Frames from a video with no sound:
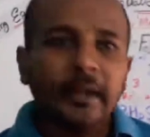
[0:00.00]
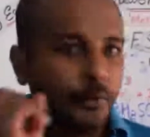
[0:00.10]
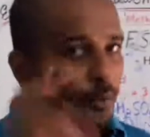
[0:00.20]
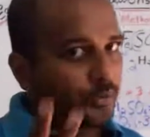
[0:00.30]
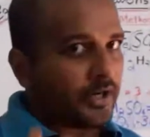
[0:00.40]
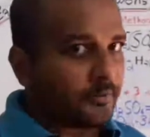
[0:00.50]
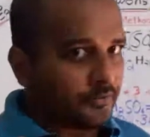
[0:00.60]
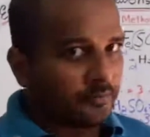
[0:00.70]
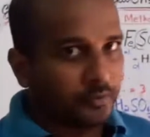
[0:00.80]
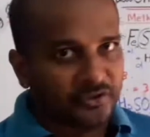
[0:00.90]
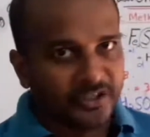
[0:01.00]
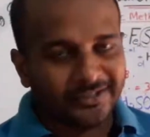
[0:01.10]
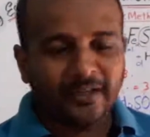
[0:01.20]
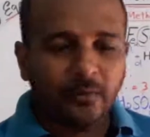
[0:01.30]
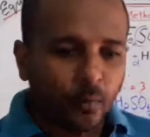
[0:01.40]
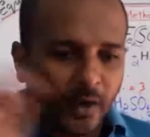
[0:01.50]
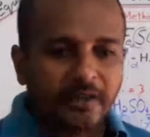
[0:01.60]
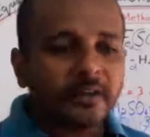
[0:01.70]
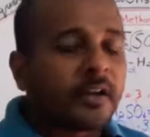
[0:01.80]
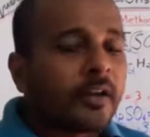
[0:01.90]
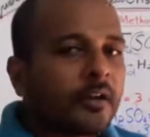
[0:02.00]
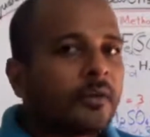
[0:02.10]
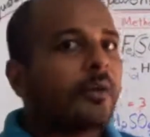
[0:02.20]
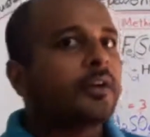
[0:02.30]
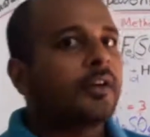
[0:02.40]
2 types of books are there. One, you